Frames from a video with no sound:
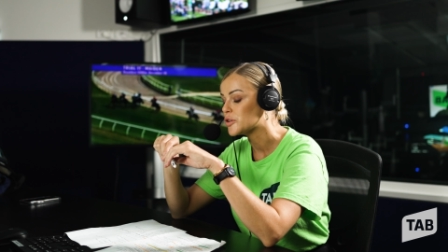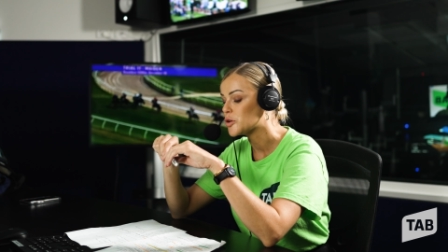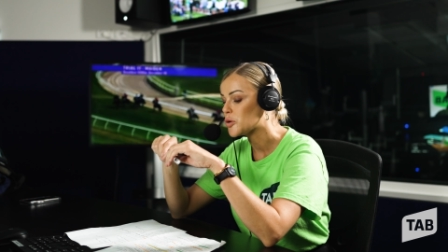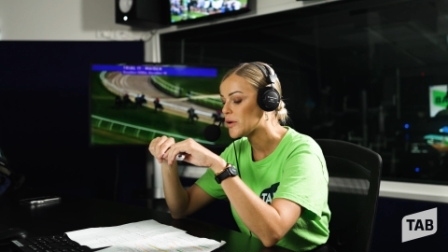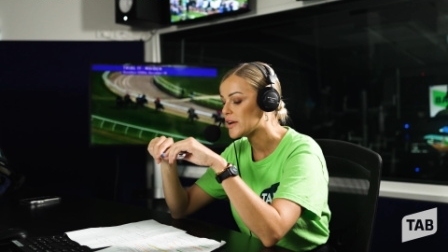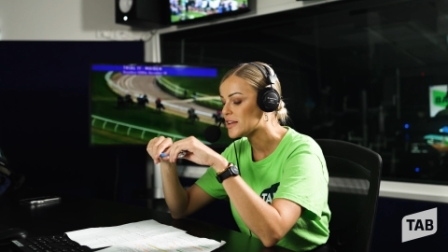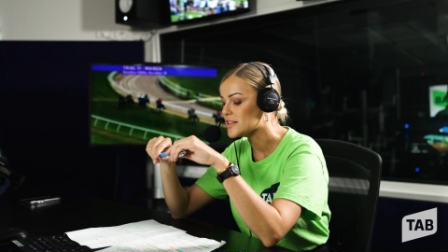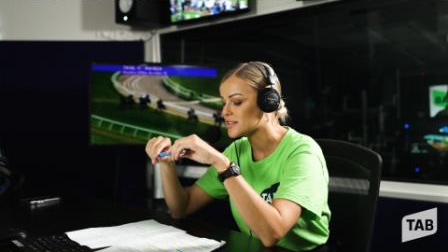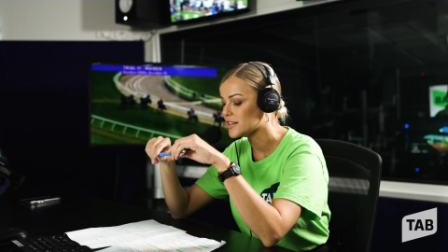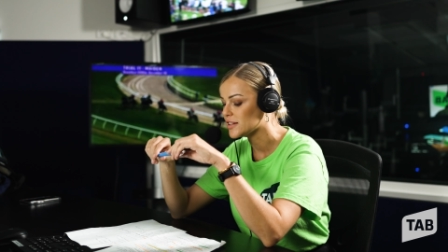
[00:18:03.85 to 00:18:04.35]

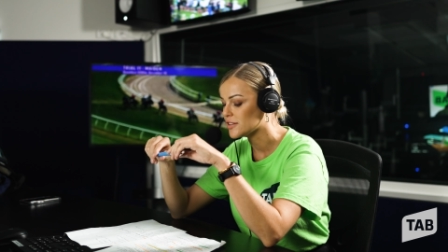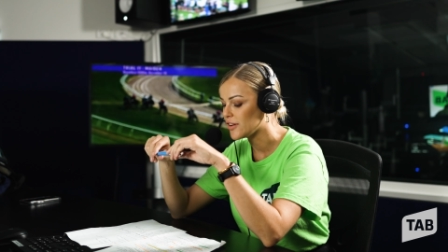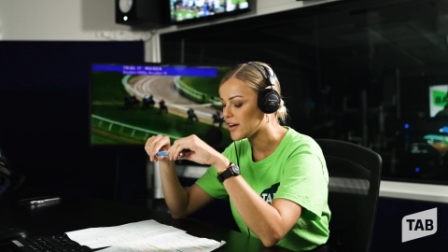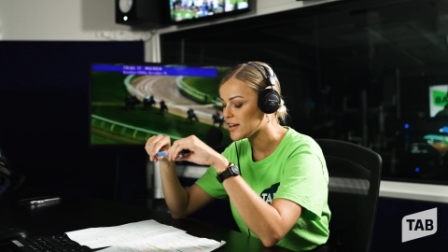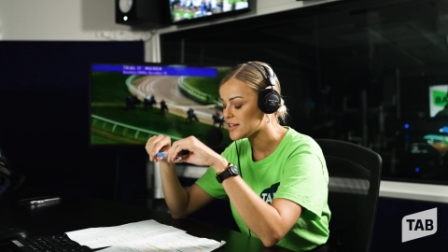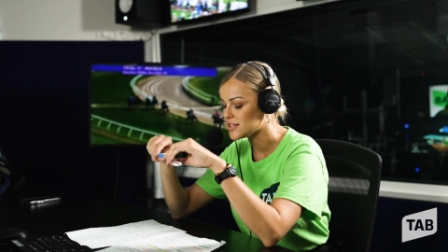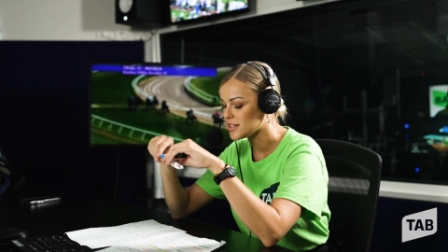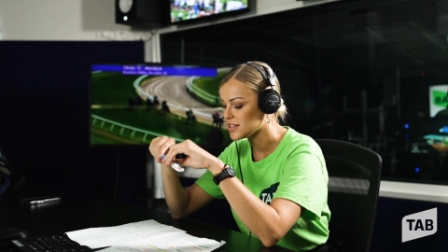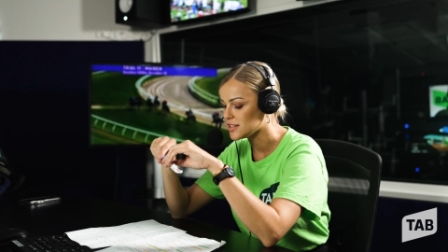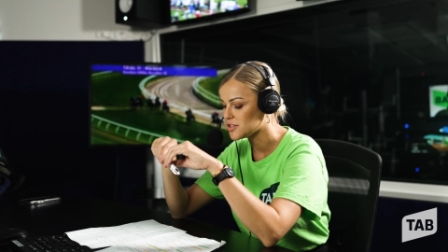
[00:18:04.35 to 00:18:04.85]
Queensland
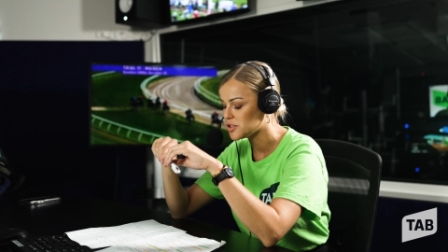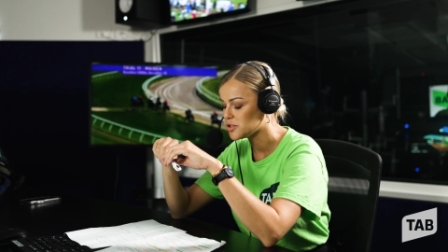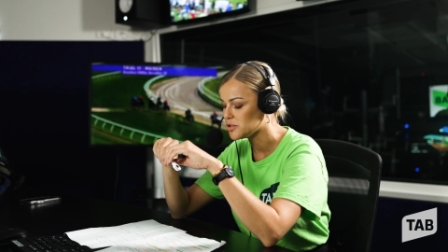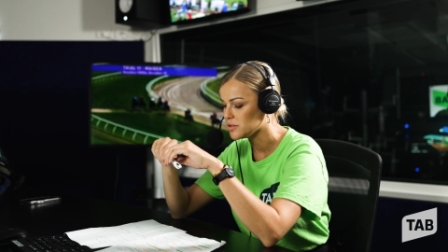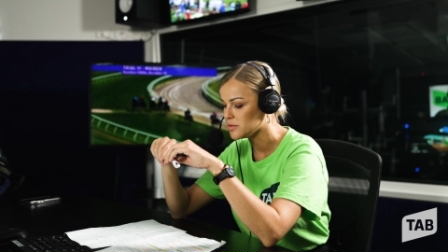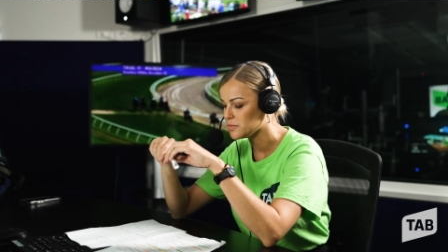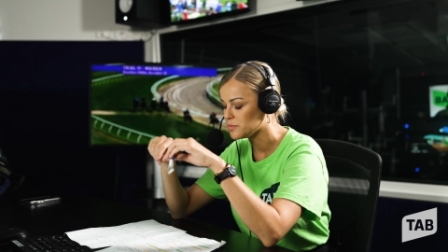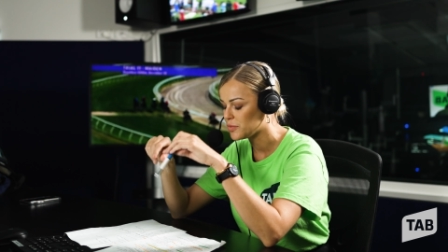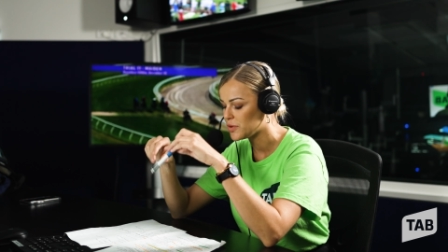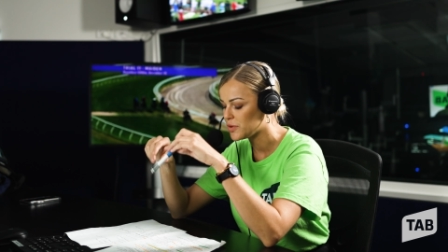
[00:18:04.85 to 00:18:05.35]
racing
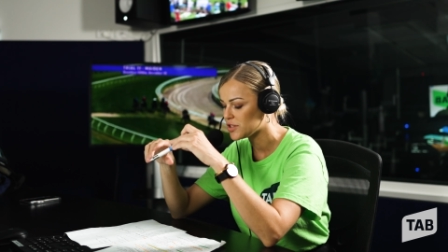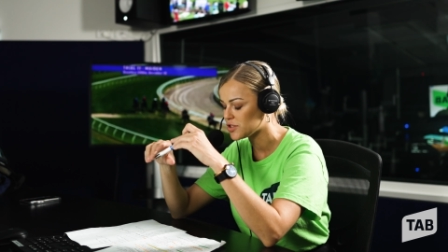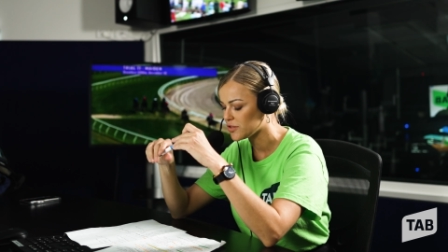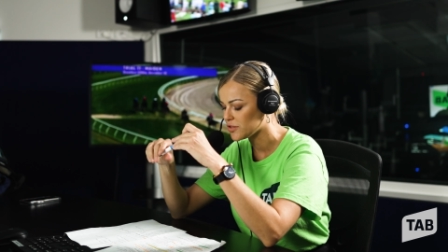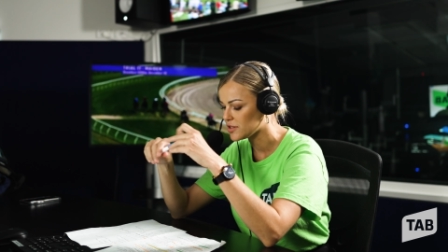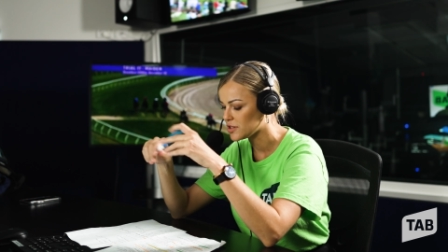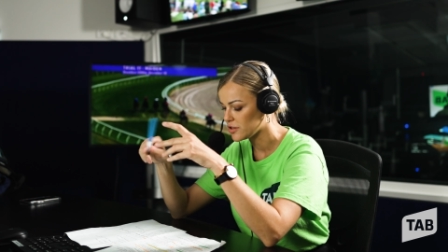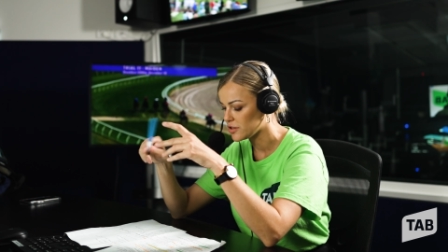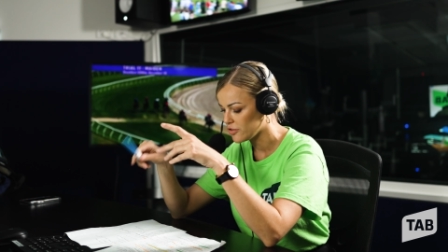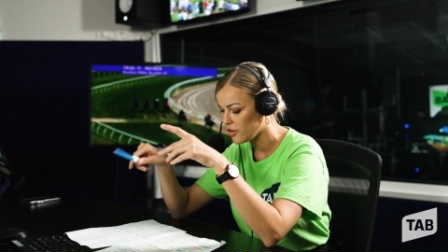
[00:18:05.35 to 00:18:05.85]
too. I'm pretty
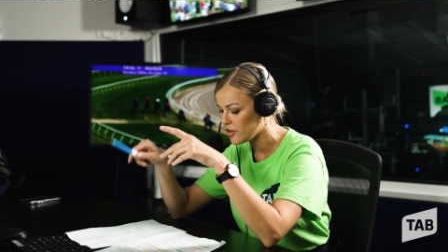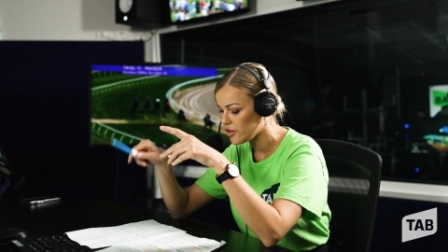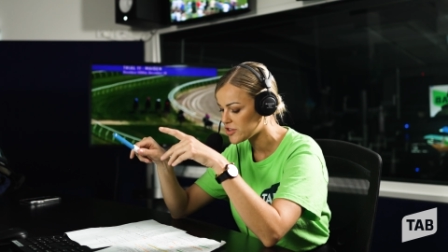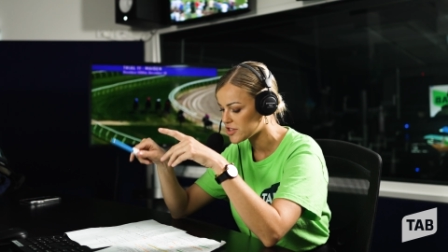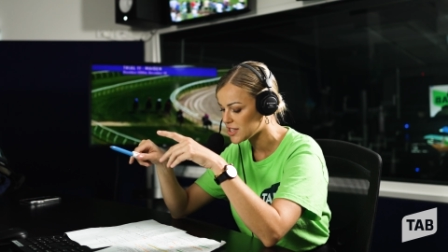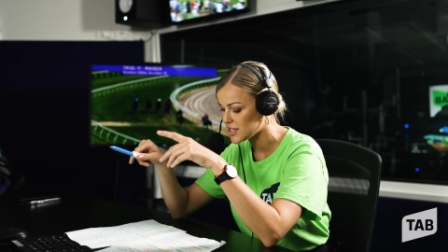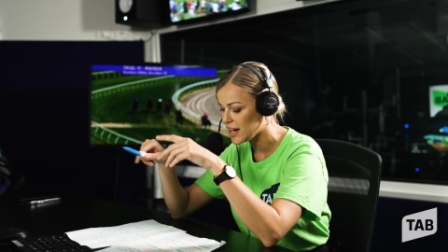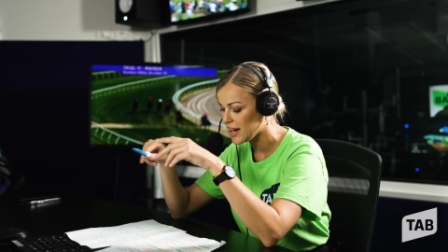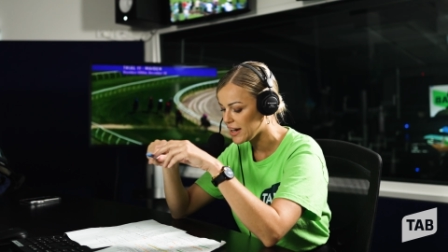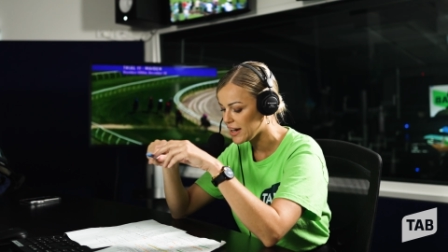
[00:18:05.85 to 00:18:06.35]
sure he's a
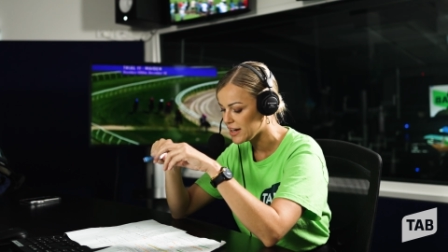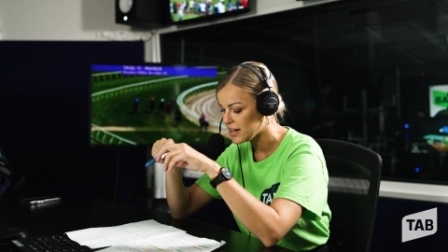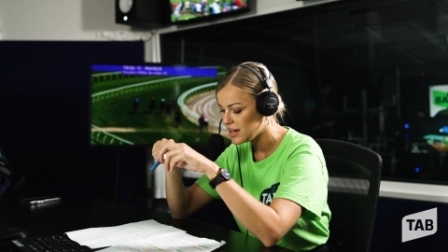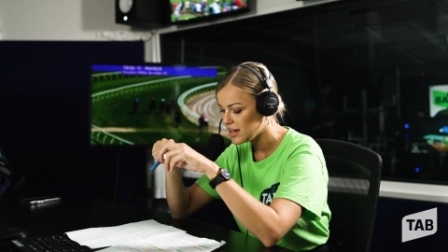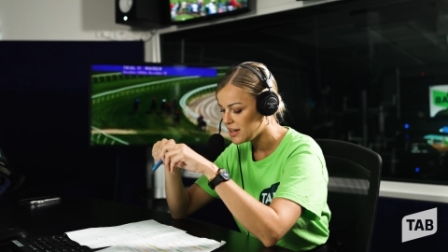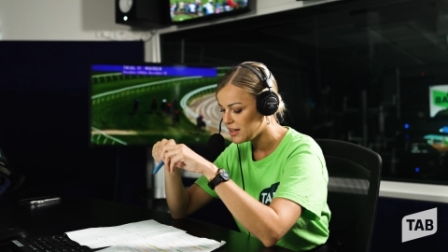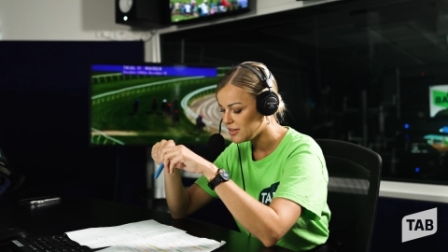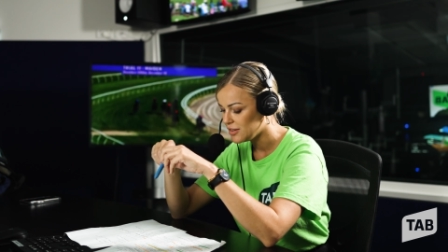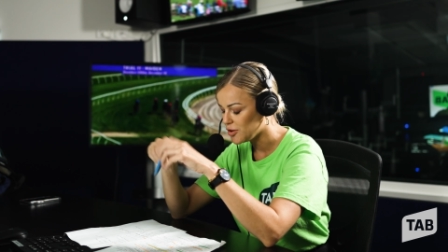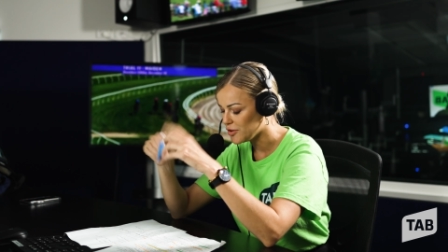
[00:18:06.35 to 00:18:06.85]
Rothsay,
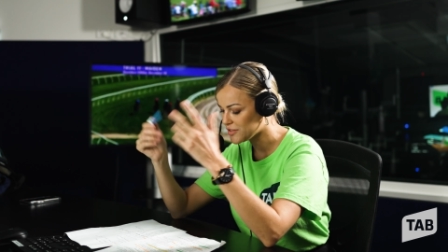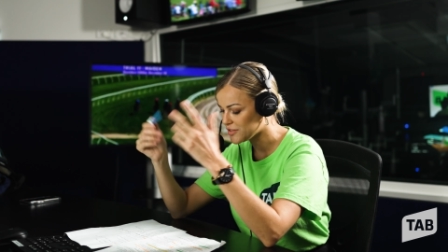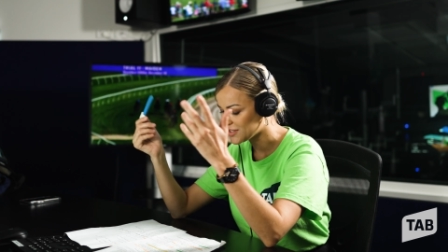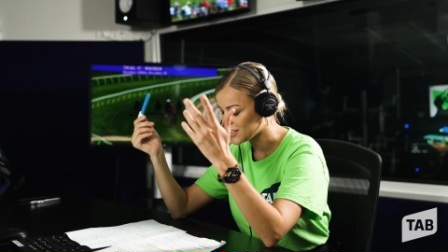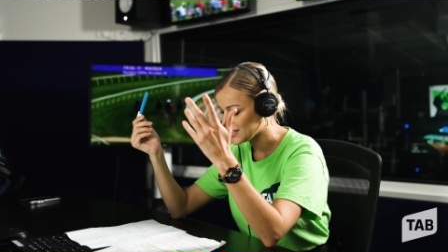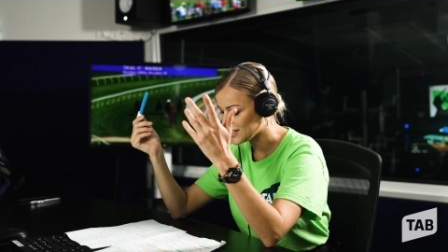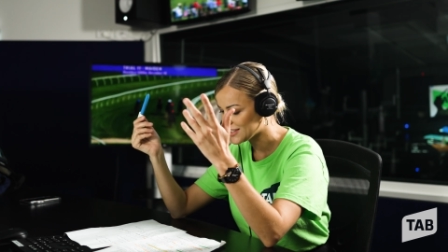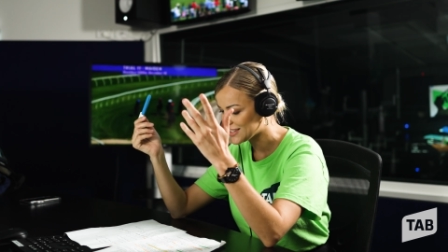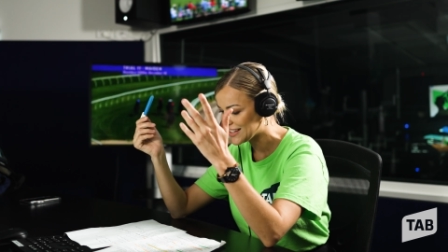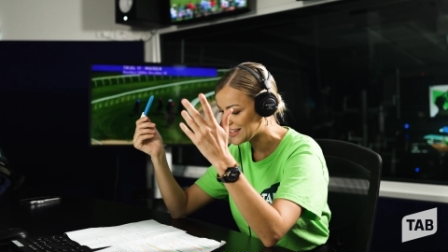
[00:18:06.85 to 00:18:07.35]

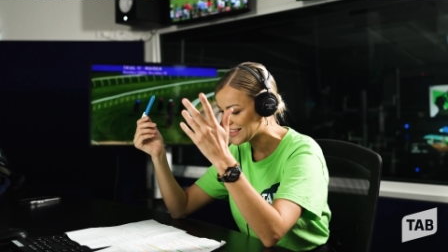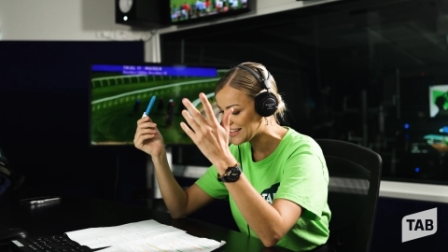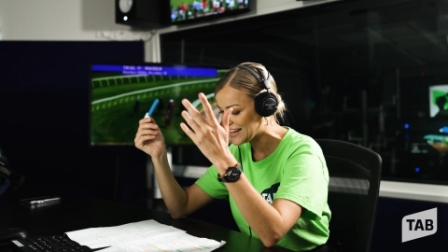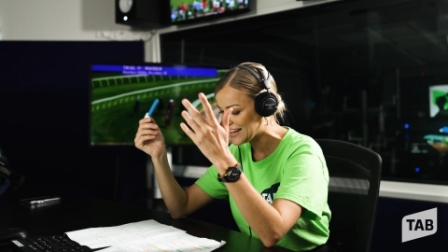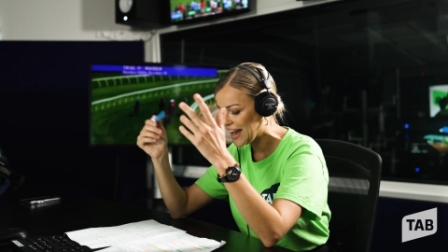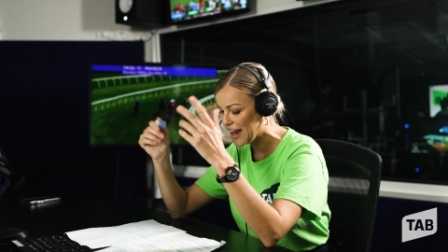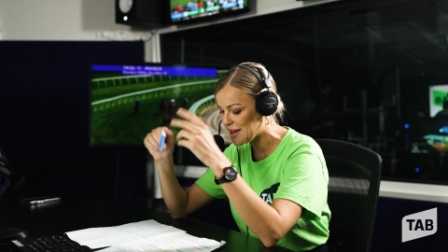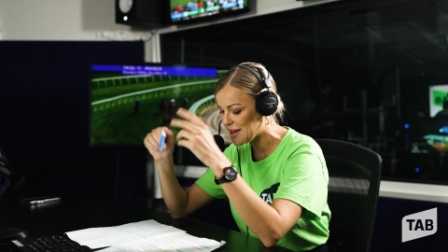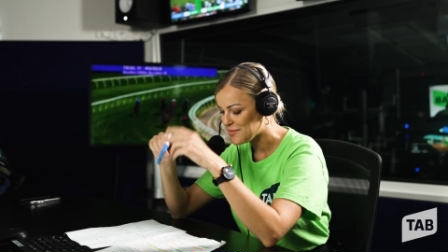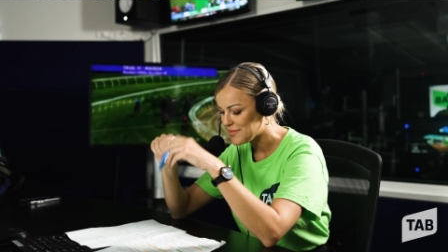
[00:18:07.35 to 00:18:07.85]
obviously it's in the
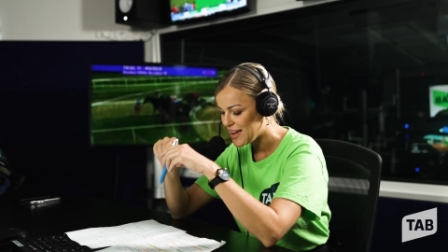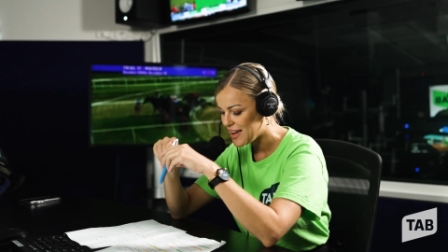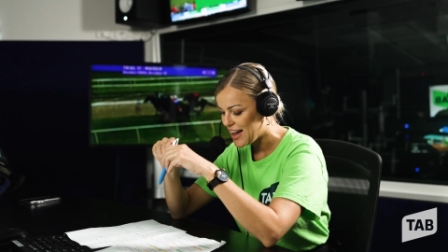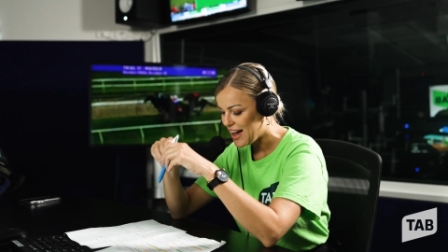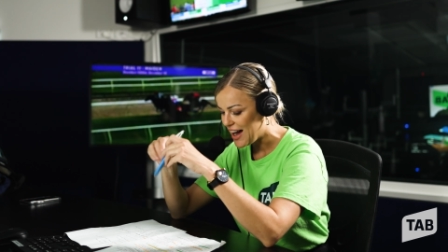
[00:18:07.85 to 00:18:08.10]
name.